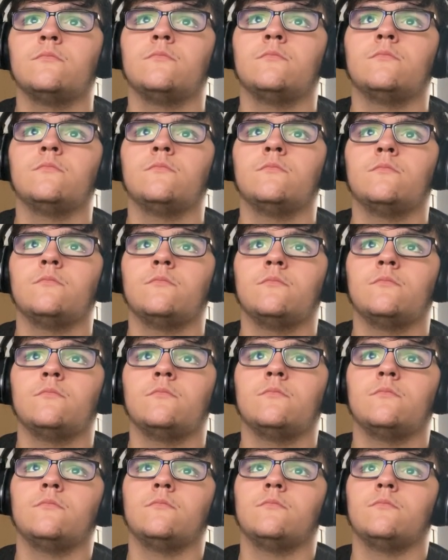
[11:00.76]

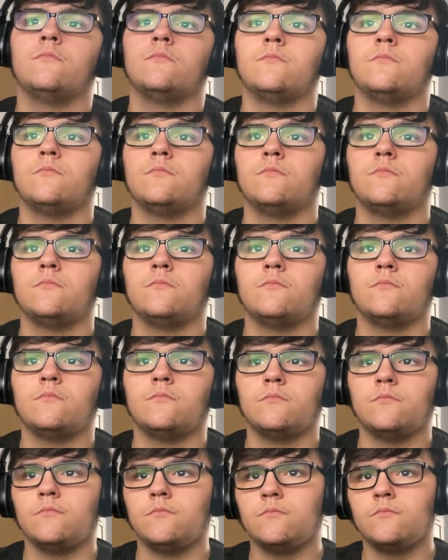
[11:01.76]

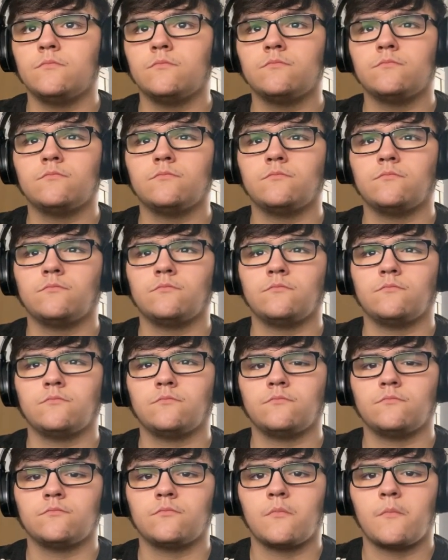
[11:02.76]

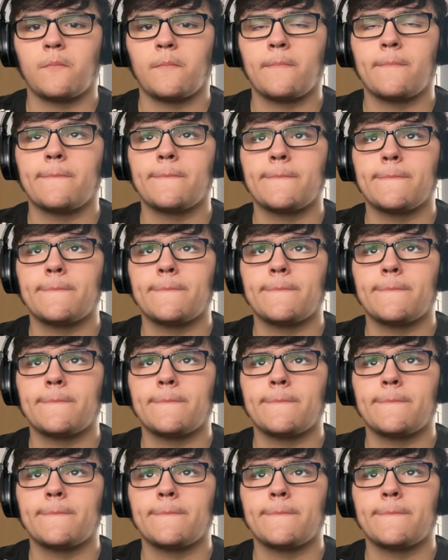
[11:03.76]
(not speaking)